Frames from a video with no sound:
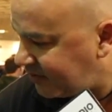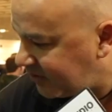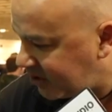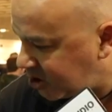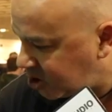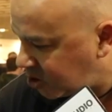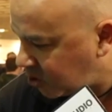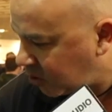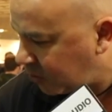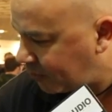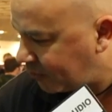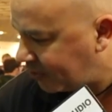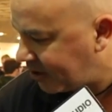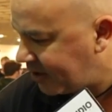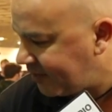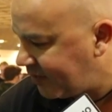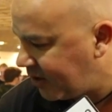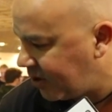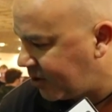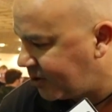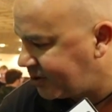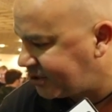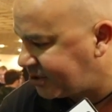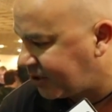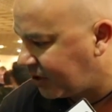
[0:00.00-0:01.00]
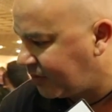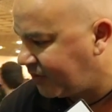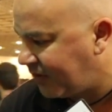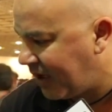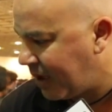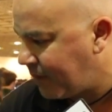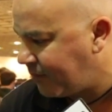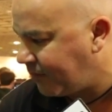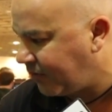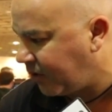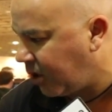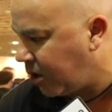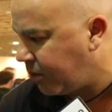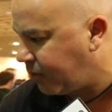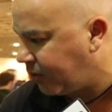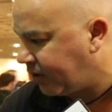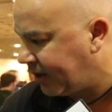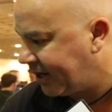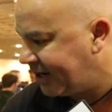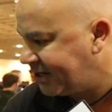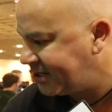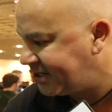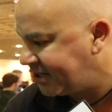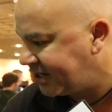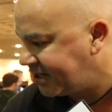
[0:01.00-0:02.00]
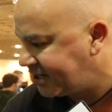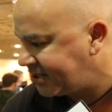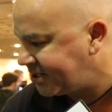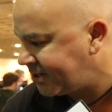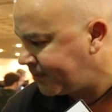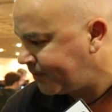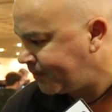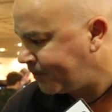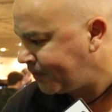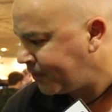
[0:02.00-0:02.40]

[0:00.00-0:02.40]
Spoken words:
visual previews of envelope releases.